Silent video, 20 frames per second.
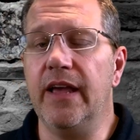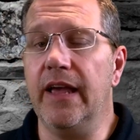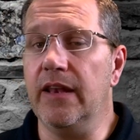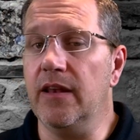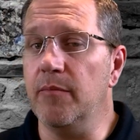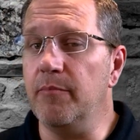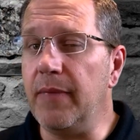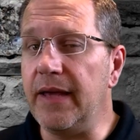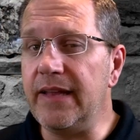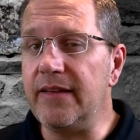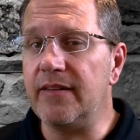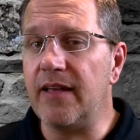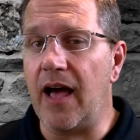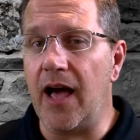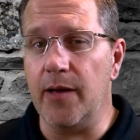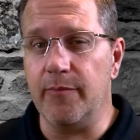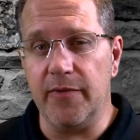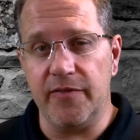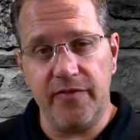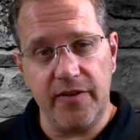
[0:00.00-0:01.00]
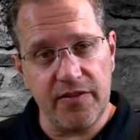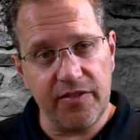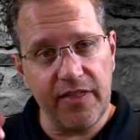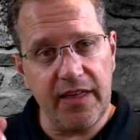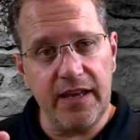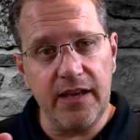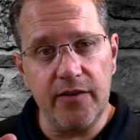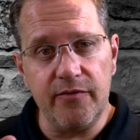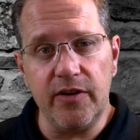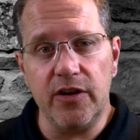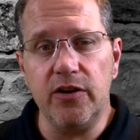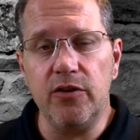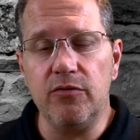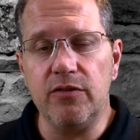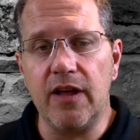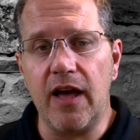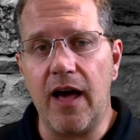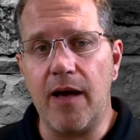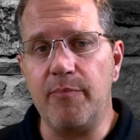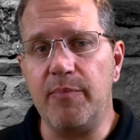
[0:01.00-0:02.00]
In the meantime, if you think of a new
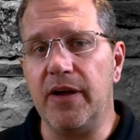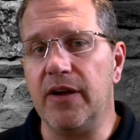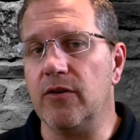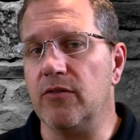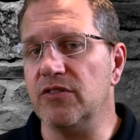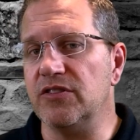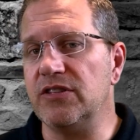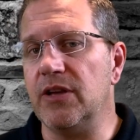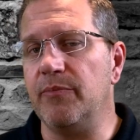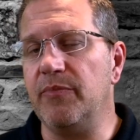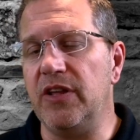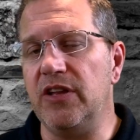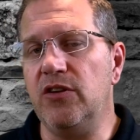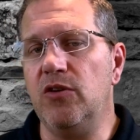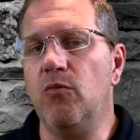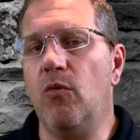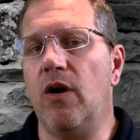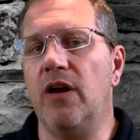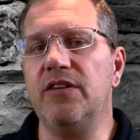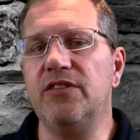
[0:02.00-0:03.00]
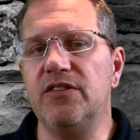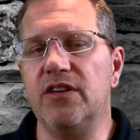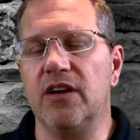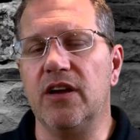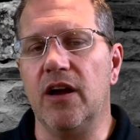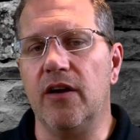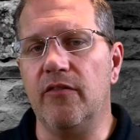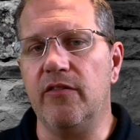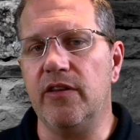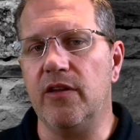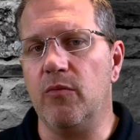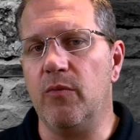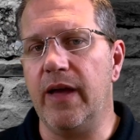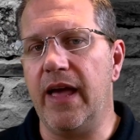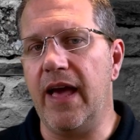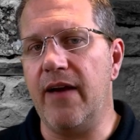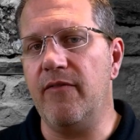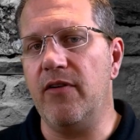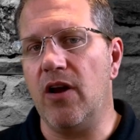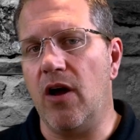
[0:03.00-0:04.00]
topic or something you want us to cover that we
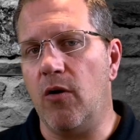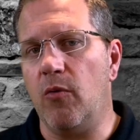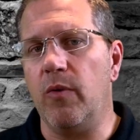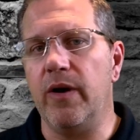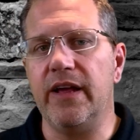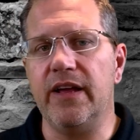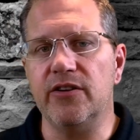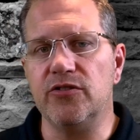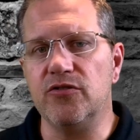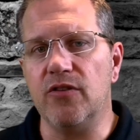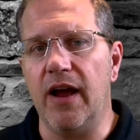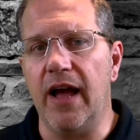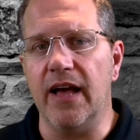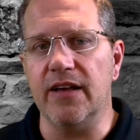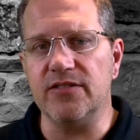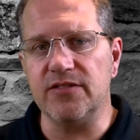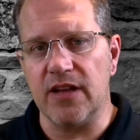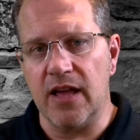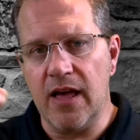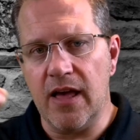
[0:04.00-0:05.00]
haven't already addressed,